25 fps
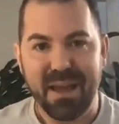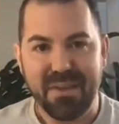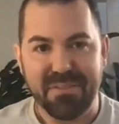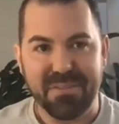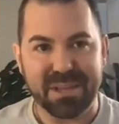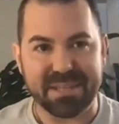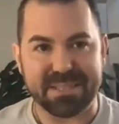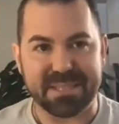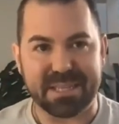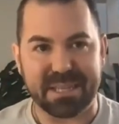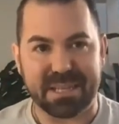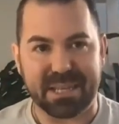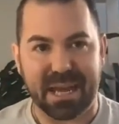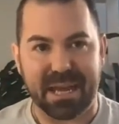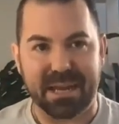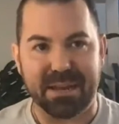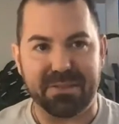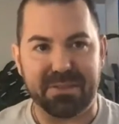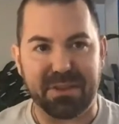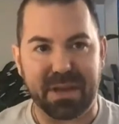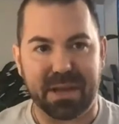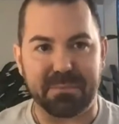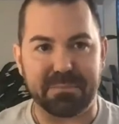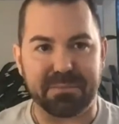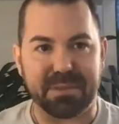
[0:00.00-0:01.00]
this kind
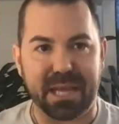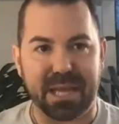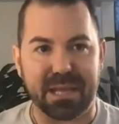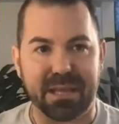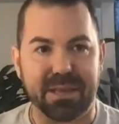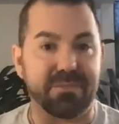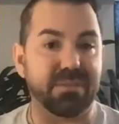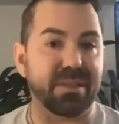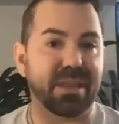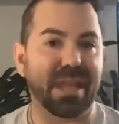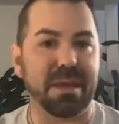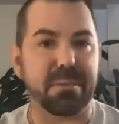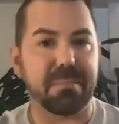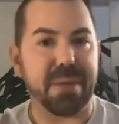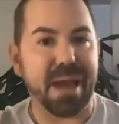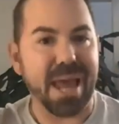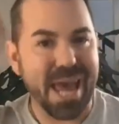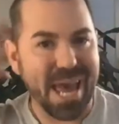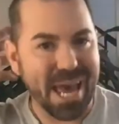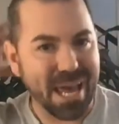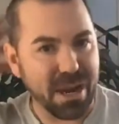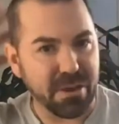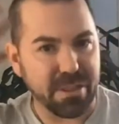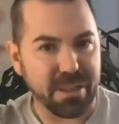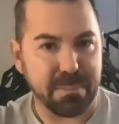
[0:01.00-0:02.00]
of thing, even laying my
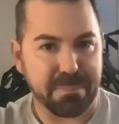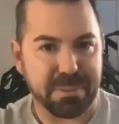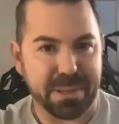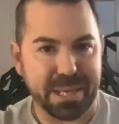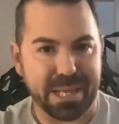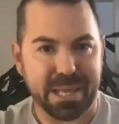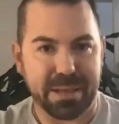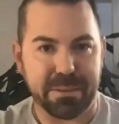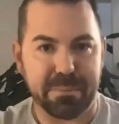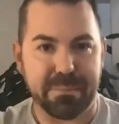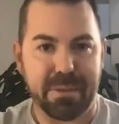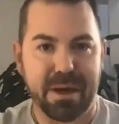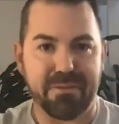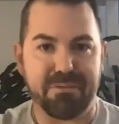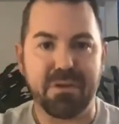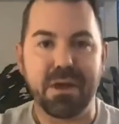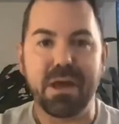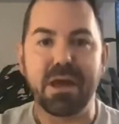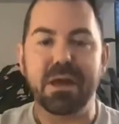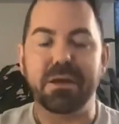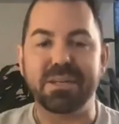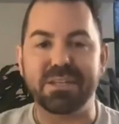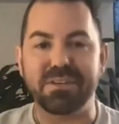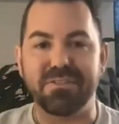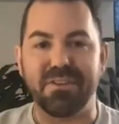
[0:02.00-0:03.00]
head on the
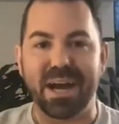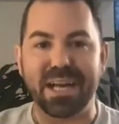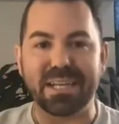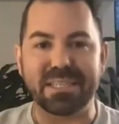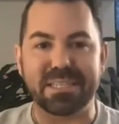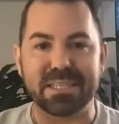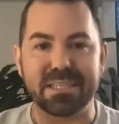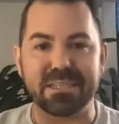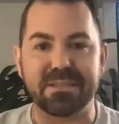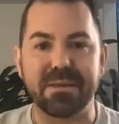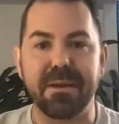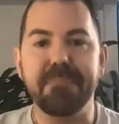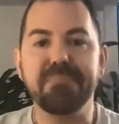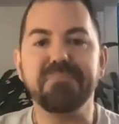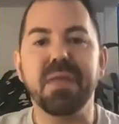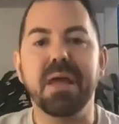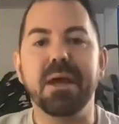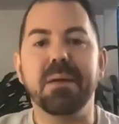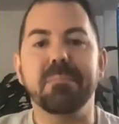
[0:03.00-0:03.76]
PEMF devices.